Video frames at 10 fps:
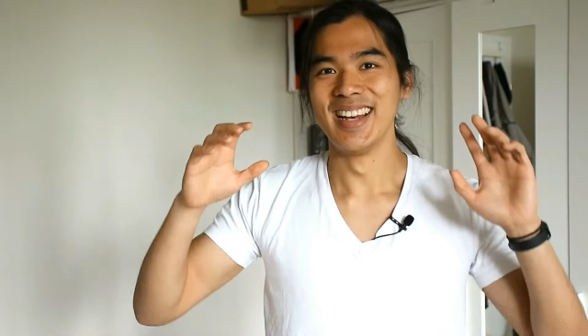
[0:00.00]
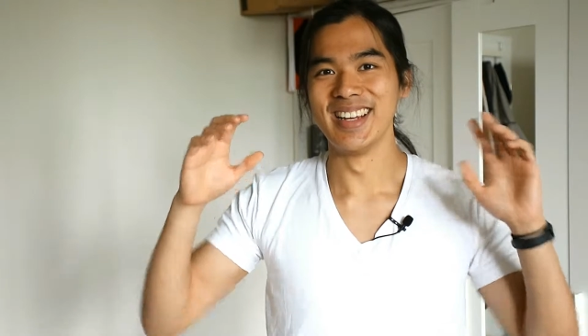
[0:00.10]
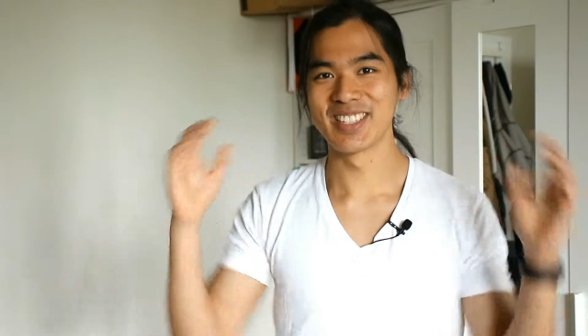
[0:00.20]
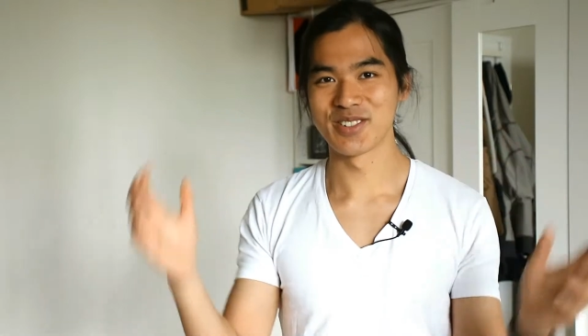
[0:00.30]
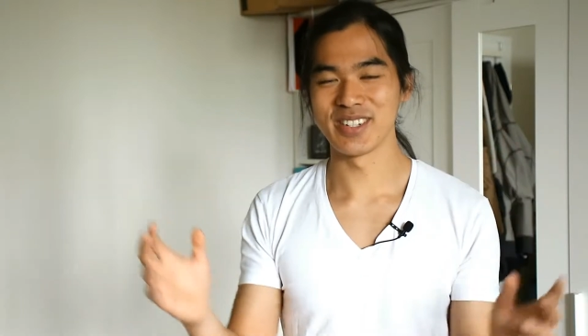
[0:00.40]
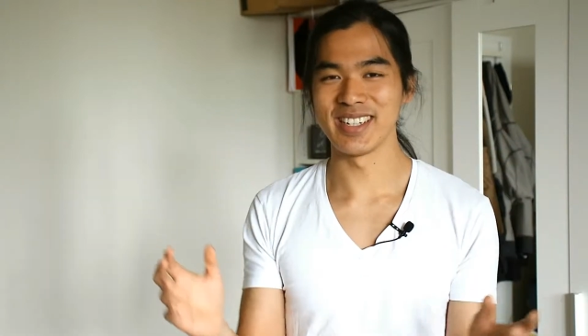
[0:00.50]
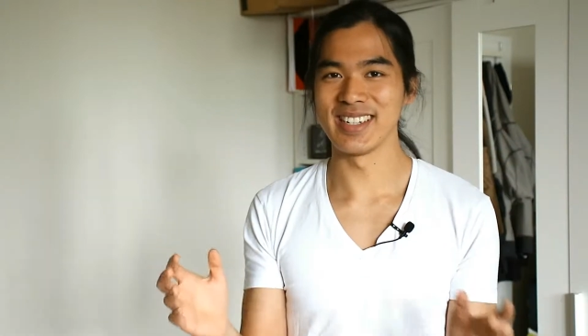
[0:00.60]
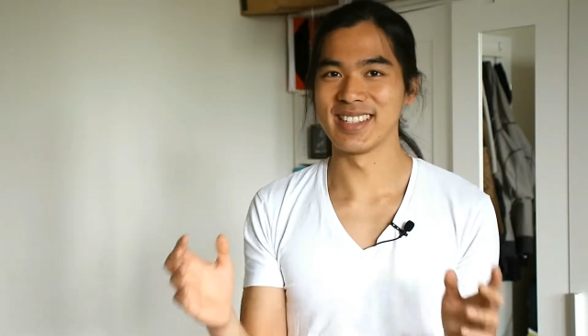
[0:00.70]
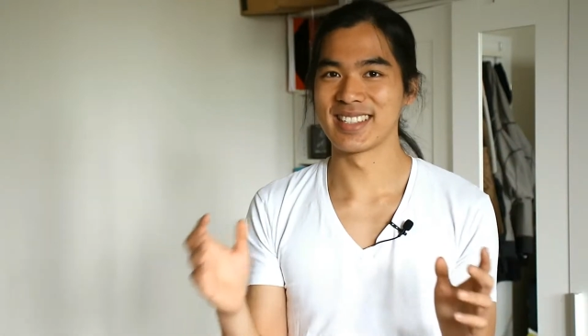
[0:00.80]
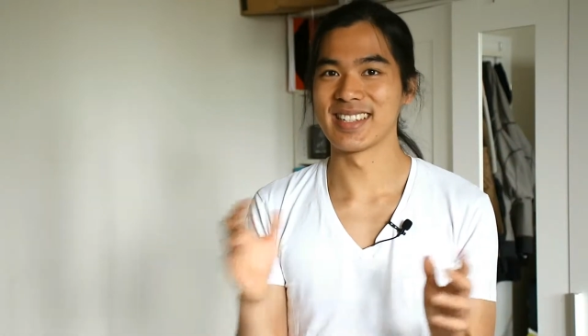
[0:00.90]

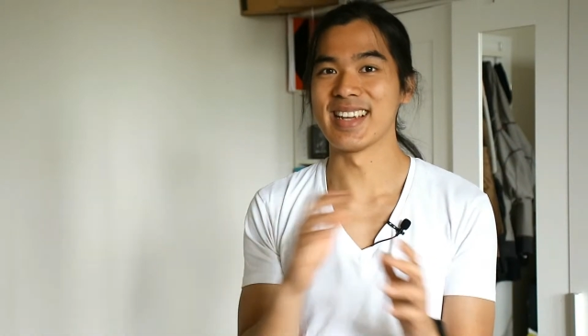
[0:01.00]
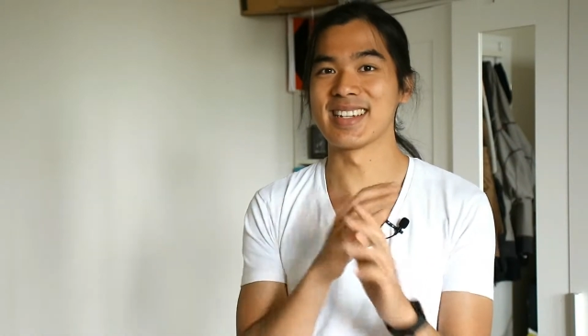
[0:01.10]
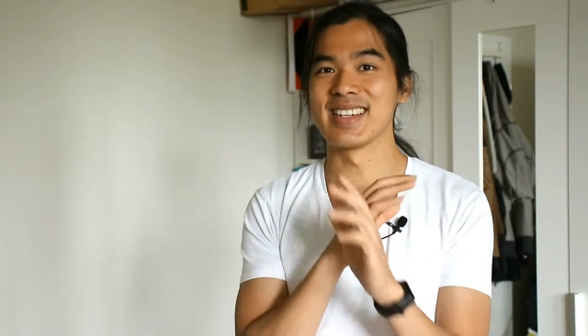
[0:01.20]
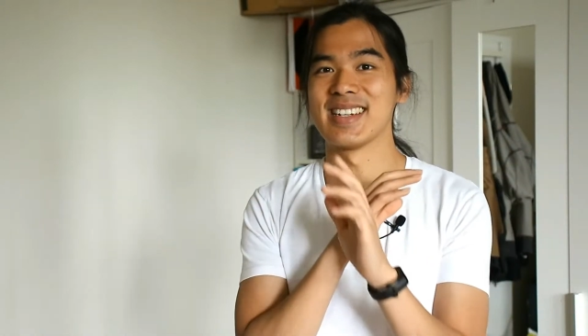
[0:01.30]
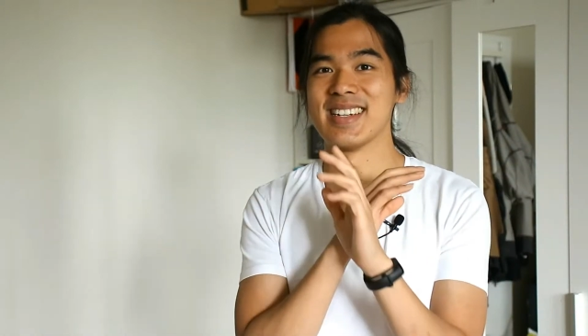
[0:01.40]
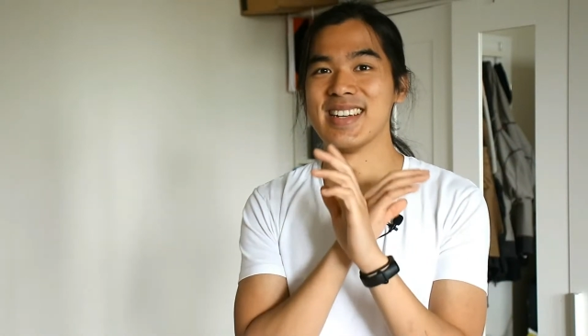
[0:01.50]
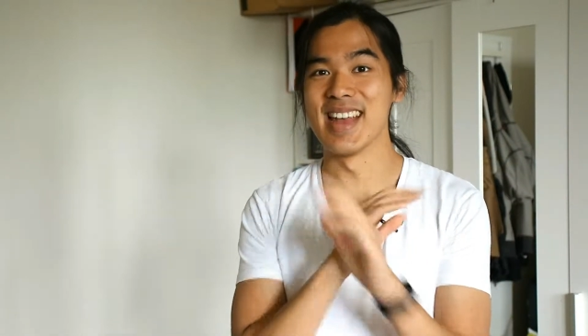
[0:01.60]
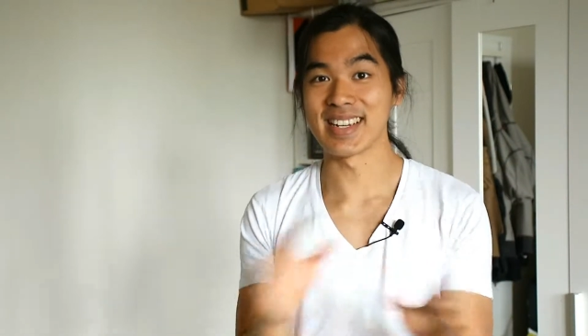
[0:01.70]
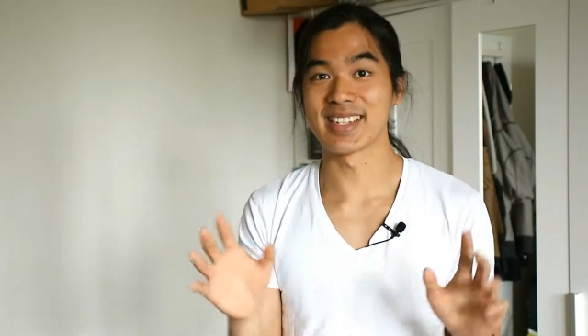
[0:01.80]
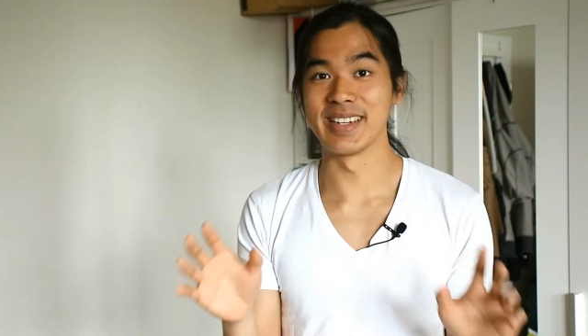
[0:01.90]
literally said
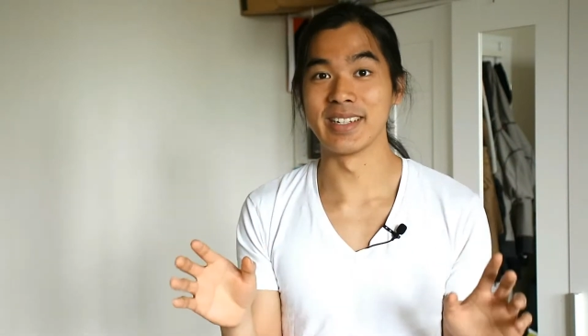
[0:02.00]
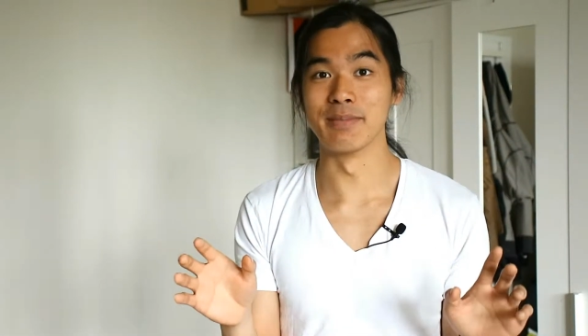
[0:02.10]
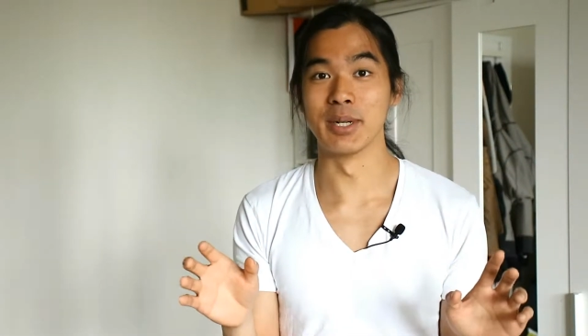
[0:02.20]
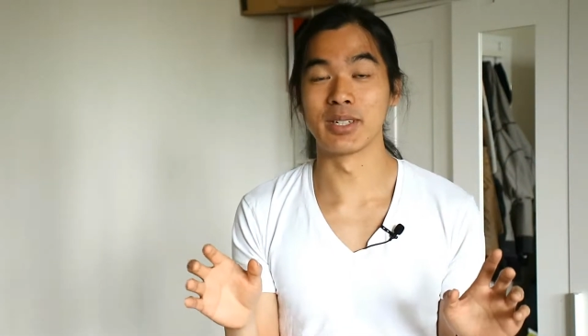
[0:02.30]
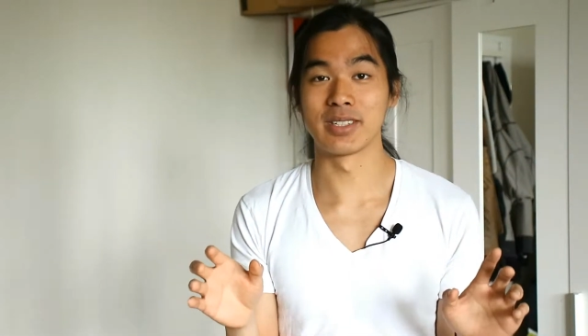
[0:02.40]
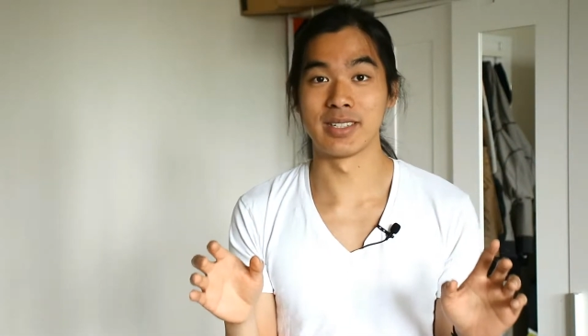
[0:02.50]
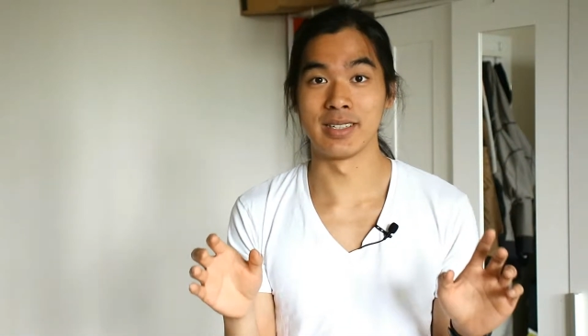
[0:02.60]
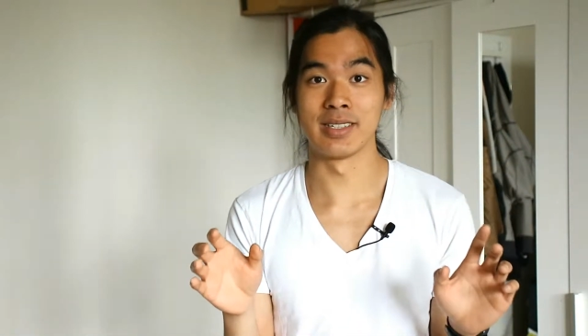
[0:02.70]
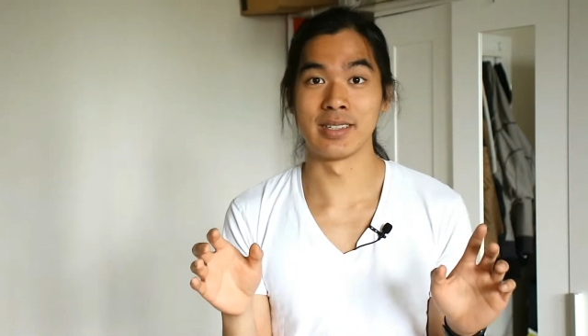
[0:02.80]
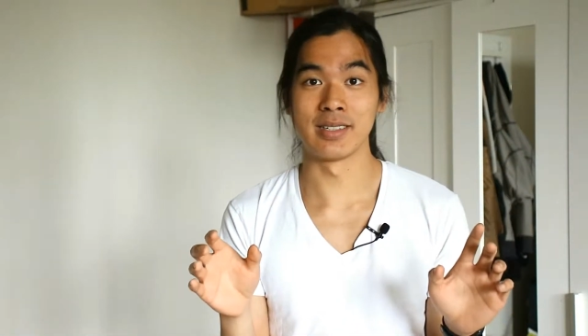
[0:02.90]
nothing about
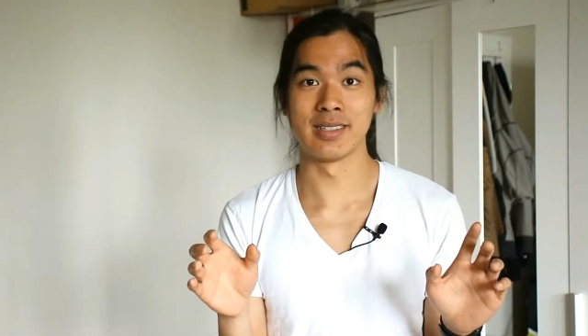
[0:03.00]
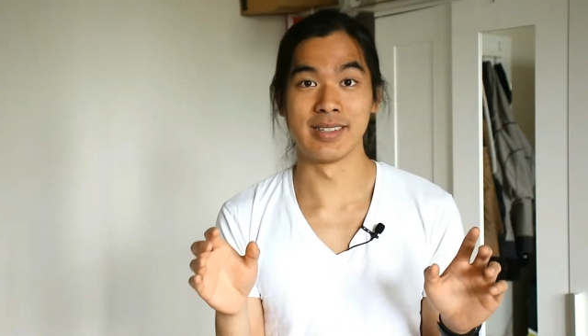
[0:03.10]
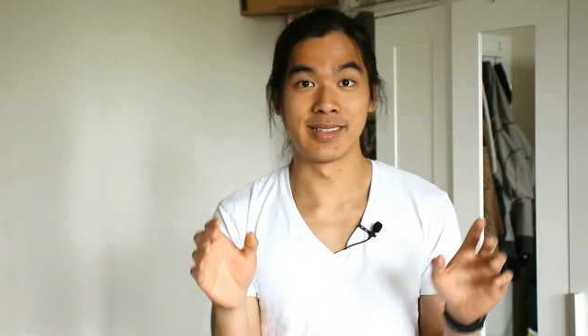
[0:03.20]
the